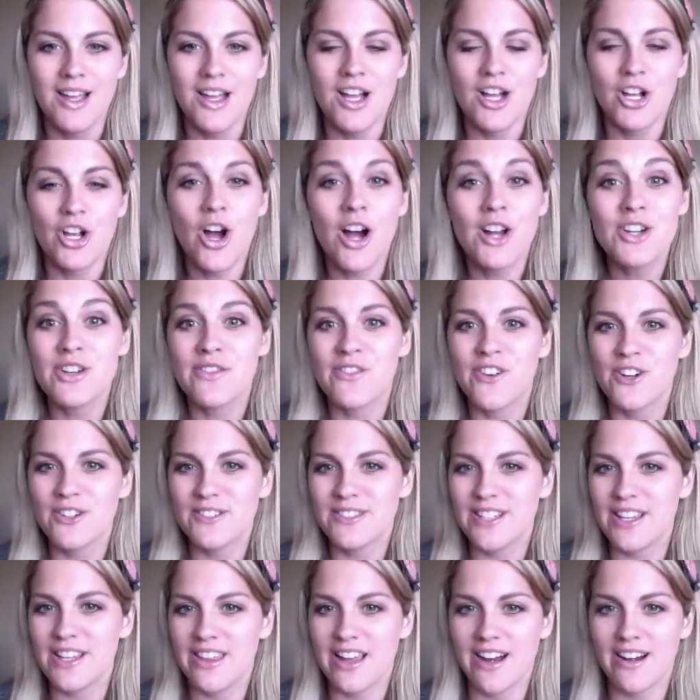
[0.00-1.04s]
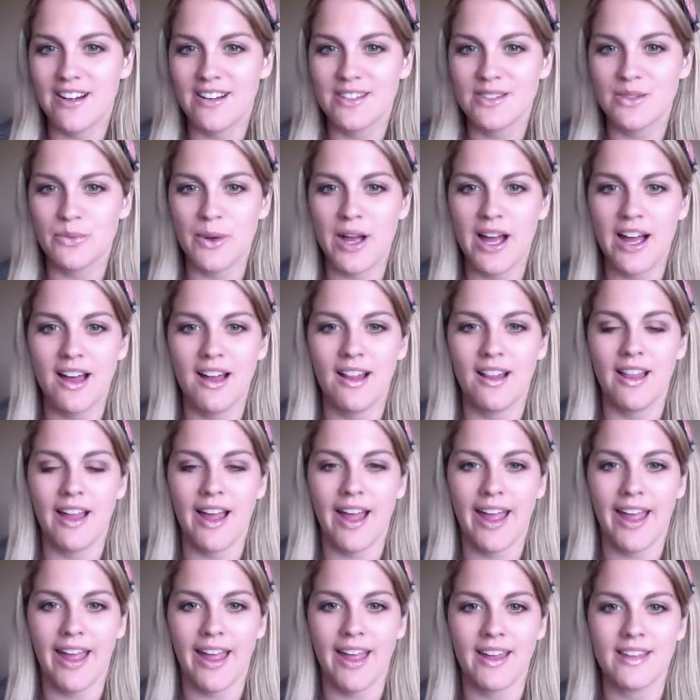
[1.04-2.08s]
controversy there as well,
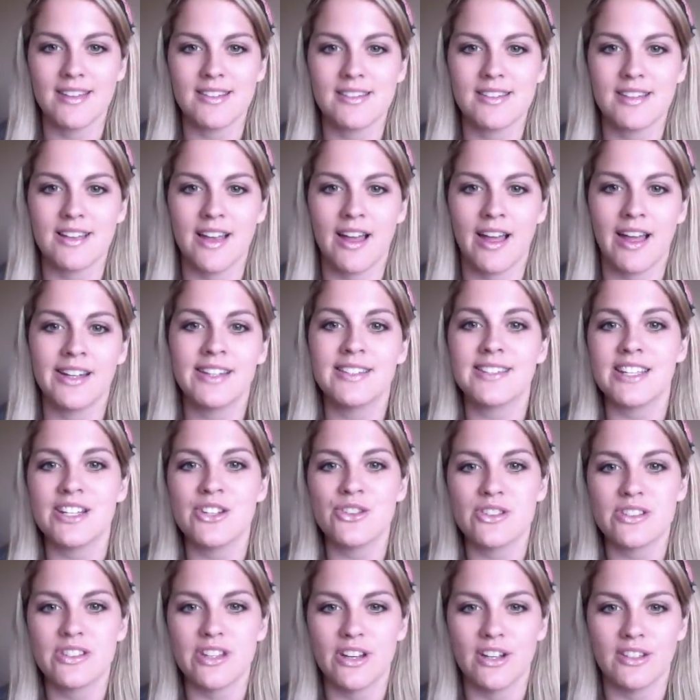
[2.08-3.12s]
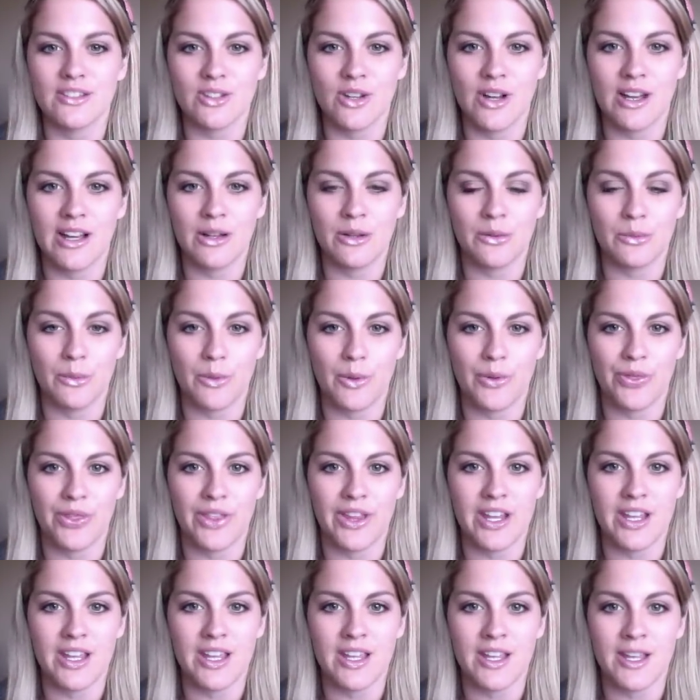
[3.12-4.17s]
and it's interesting as well
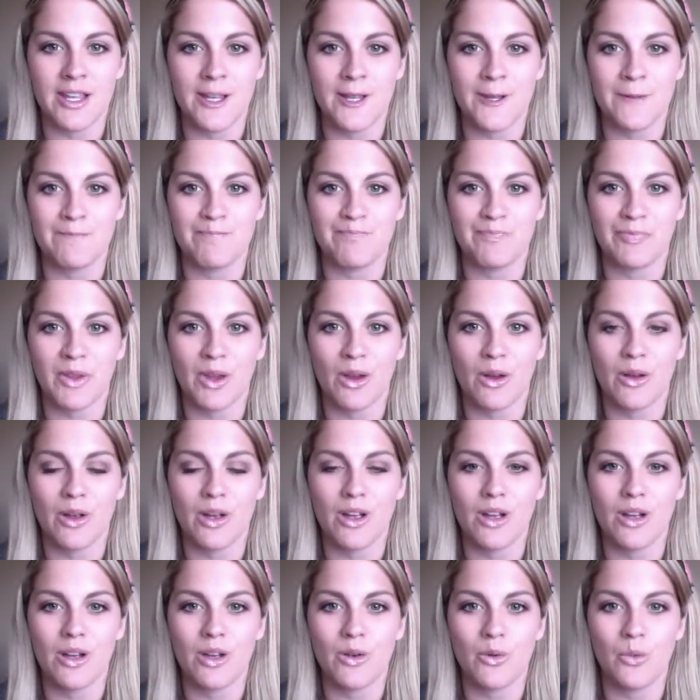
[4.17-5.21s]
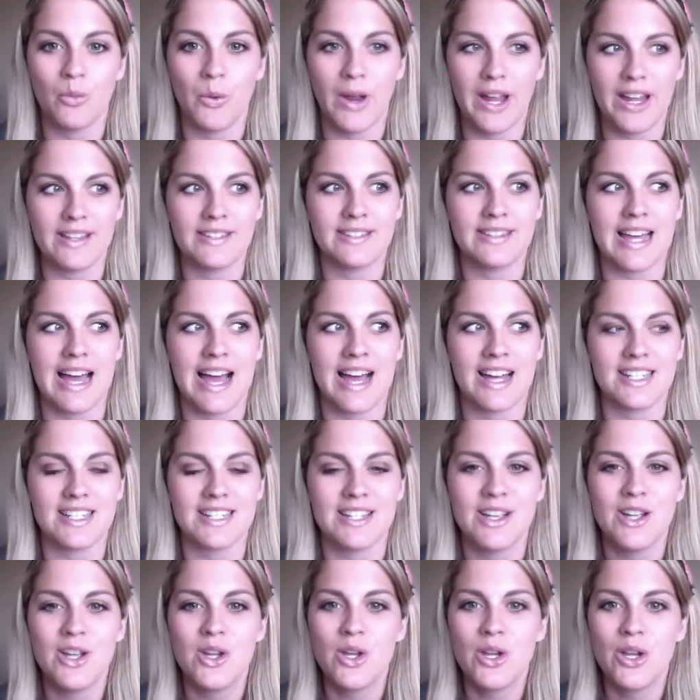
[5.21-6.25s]
the ways that
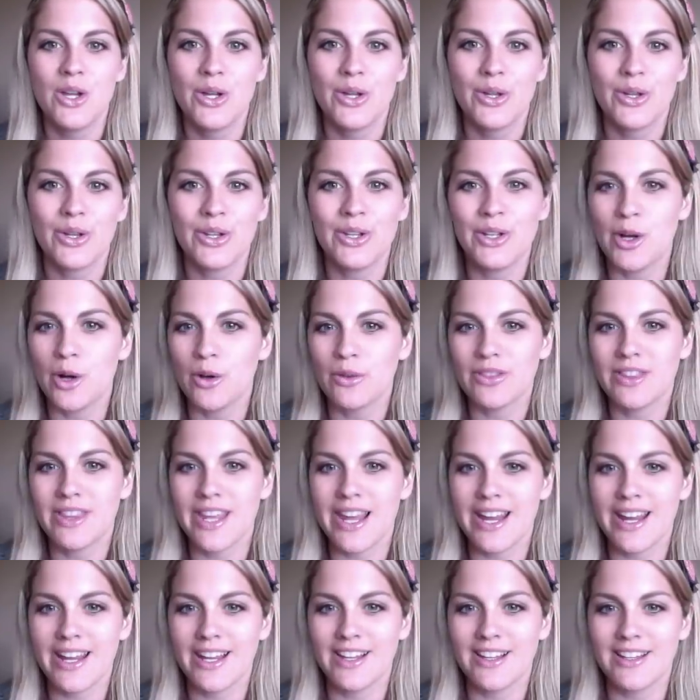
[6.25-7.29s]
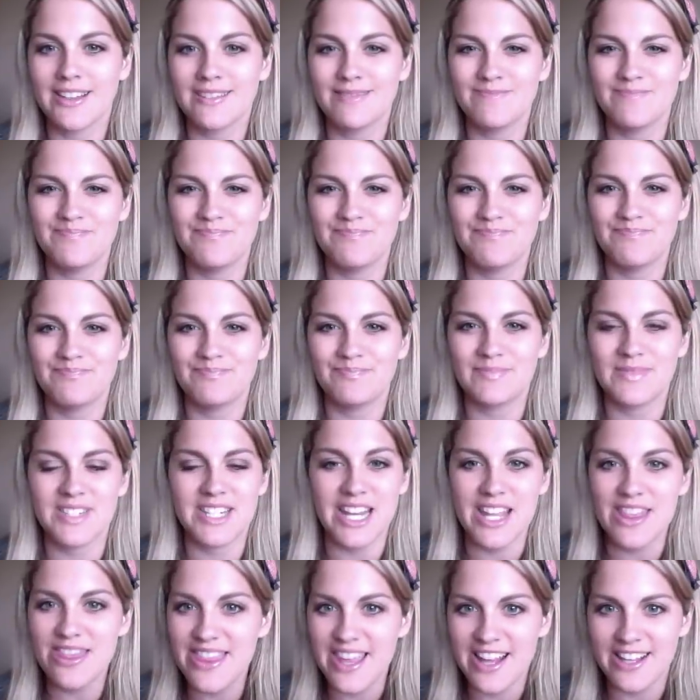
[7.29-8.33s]
they
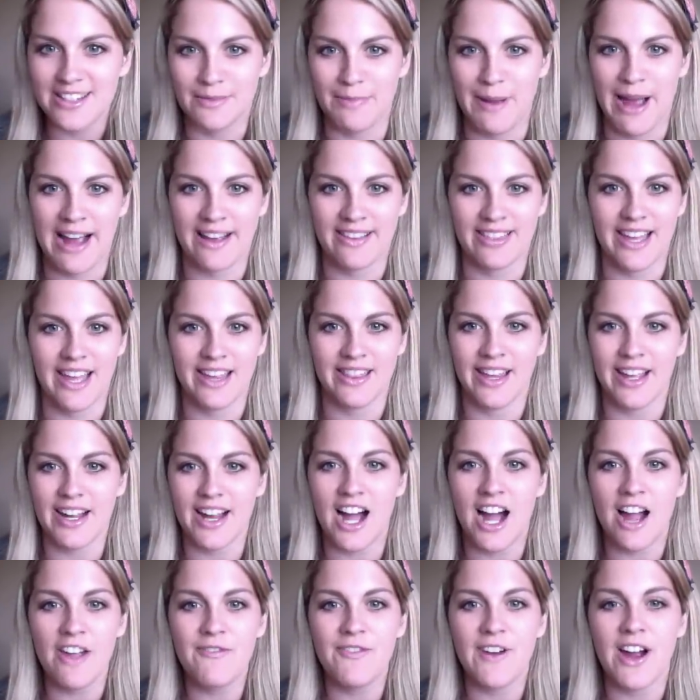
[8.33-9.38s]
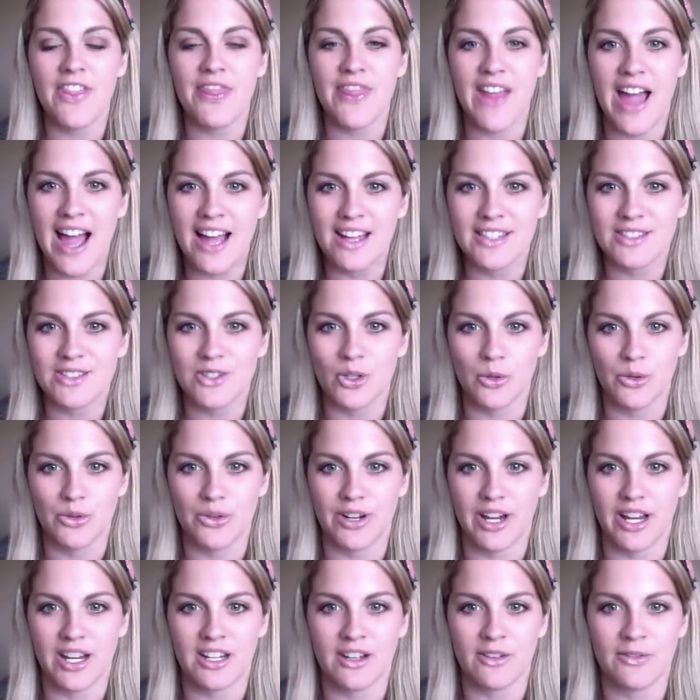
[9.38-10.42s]
did things back then. Like, I find that so
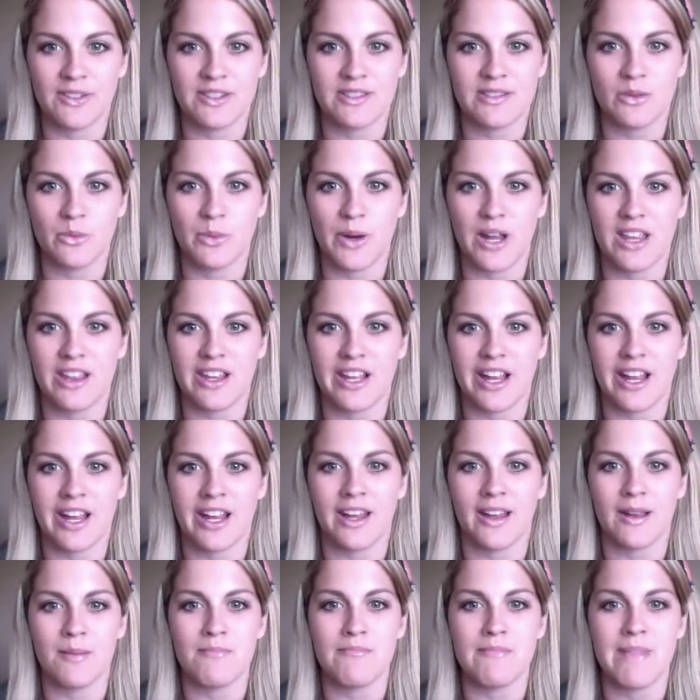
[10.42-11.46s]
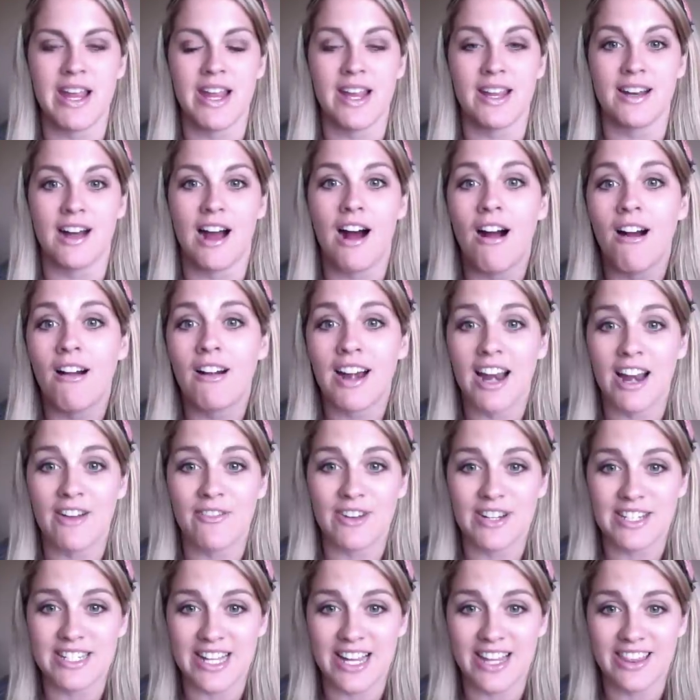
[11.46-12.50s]
creative, is the way they made our
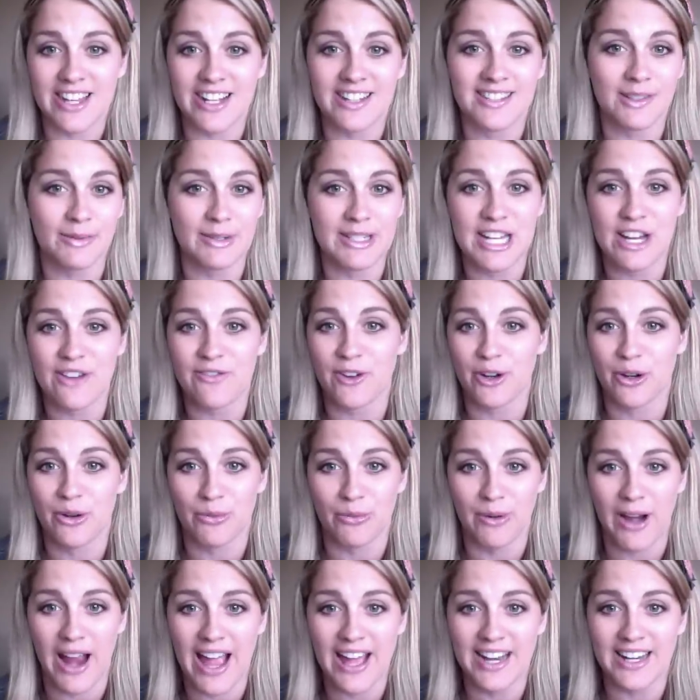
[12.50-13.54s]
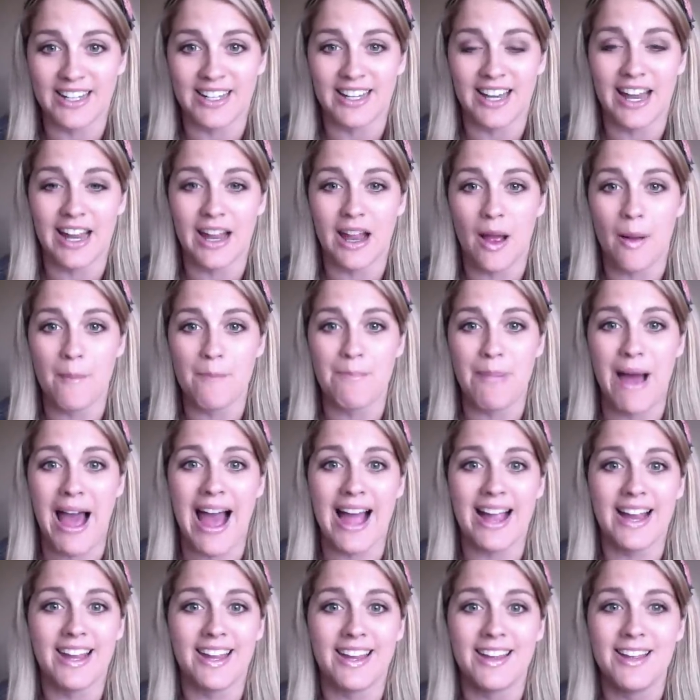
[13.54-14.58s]
everyday things that we take for granted
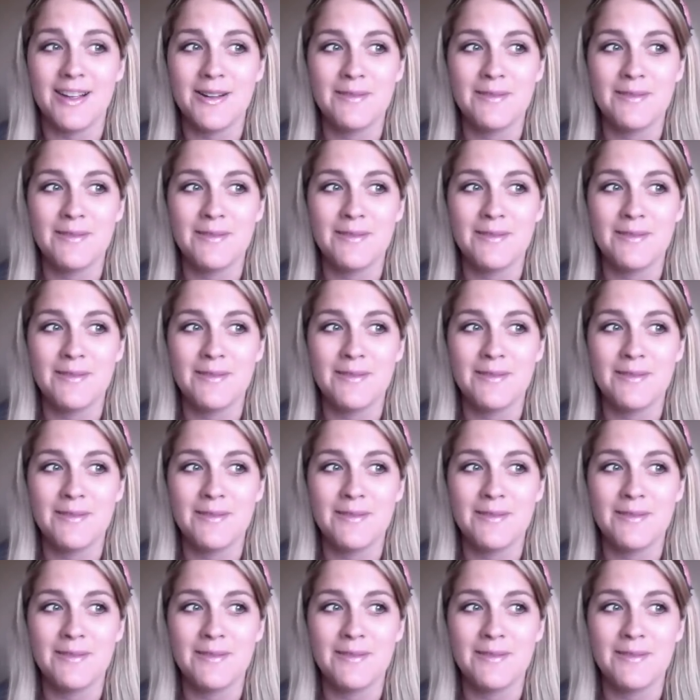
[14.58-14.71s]
back